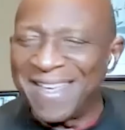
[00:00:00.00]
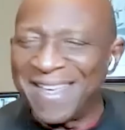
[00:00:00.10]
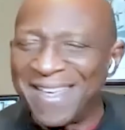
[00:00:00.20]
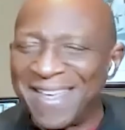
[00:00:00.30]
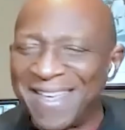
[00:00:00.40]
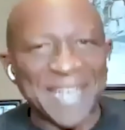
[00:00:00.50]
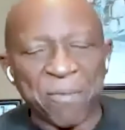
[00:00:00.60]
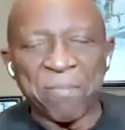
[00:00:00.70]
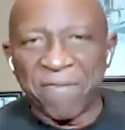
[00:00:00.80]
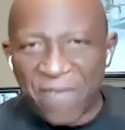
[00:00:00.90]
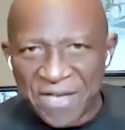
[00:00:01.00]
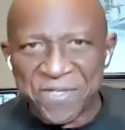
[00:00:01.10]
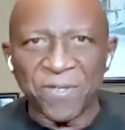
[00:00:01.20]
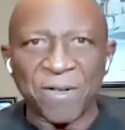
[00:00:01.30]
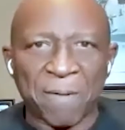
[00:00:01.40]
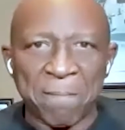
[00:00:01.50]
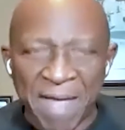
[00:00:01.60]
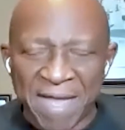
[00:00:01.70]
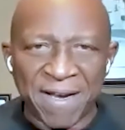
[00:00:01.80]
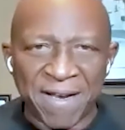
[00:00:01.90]
Yet they were professional, they're
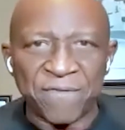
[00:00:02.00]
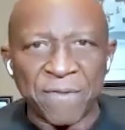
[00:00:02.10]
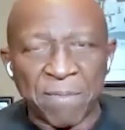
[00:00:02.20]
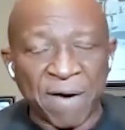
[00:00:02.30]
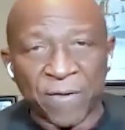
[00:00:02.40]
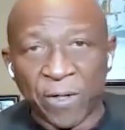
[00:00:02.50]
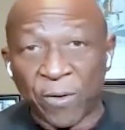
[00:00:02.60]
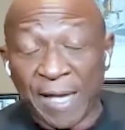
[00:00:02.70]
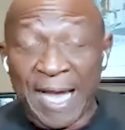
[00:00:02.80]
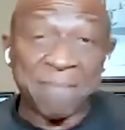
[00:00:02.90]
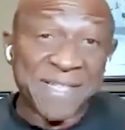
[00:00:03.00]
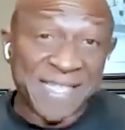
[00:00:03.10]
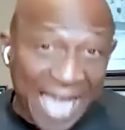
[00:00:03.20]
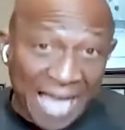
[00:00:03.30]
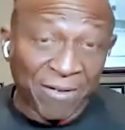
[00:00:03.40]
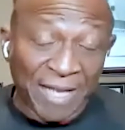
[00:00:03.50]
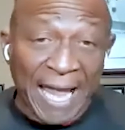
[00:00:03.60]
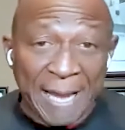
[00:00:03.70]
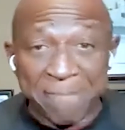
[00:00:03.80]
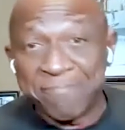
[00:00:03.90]
competitive. The Buffalo game, the Seattle
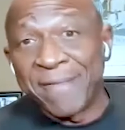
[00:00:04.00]
game,